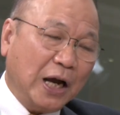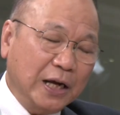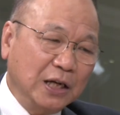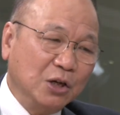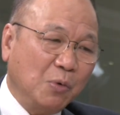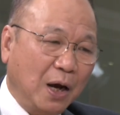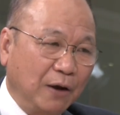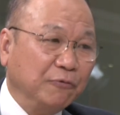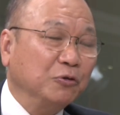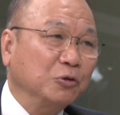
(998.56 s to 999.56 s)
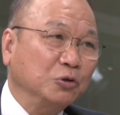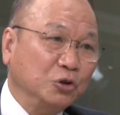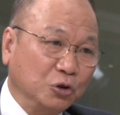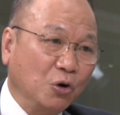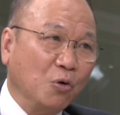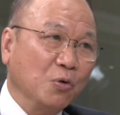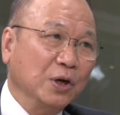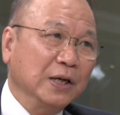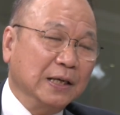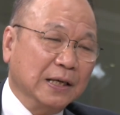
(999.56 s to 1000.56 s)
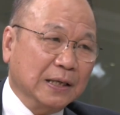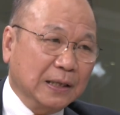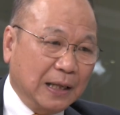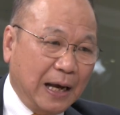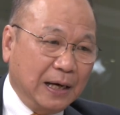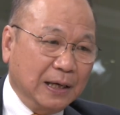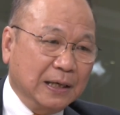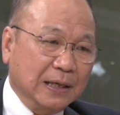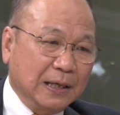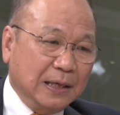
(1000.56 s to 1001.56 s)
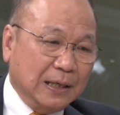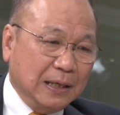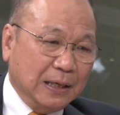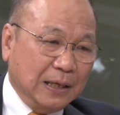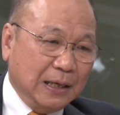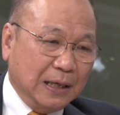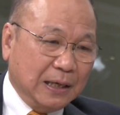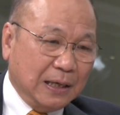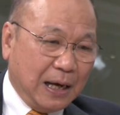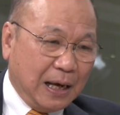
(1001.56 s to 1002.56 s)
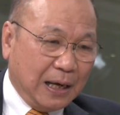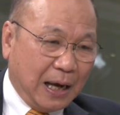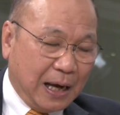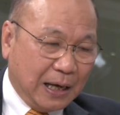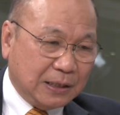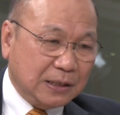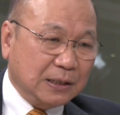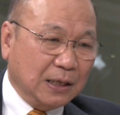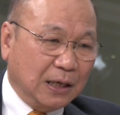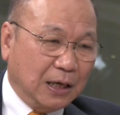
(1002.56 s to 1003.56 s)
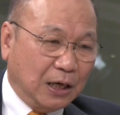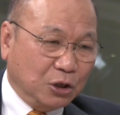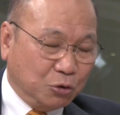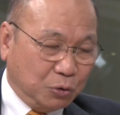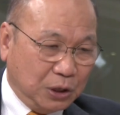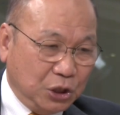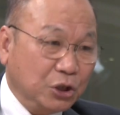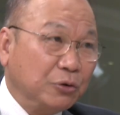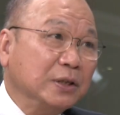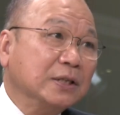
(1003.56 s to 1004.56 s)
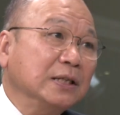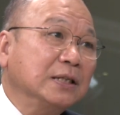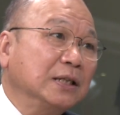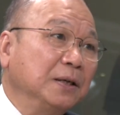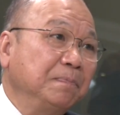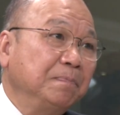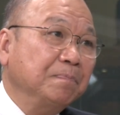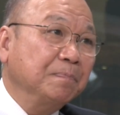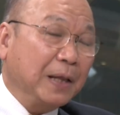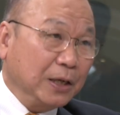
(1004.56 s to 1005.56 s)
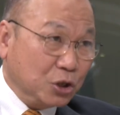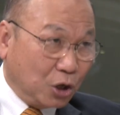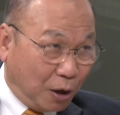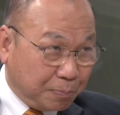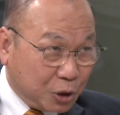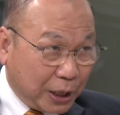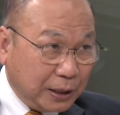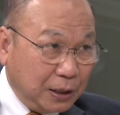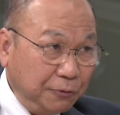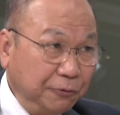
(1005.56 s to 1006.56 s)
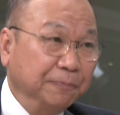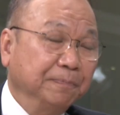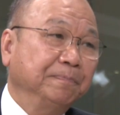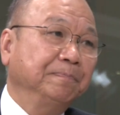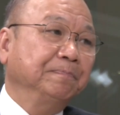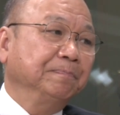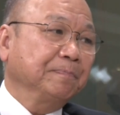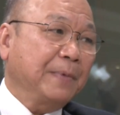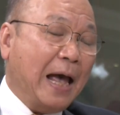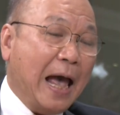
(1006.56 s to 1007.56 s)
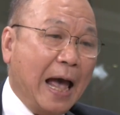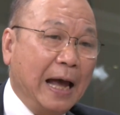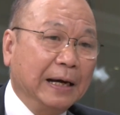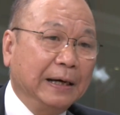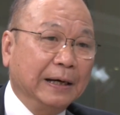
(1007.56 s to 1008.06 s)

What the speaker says: China will have to show that it has a judiciary system that is objective and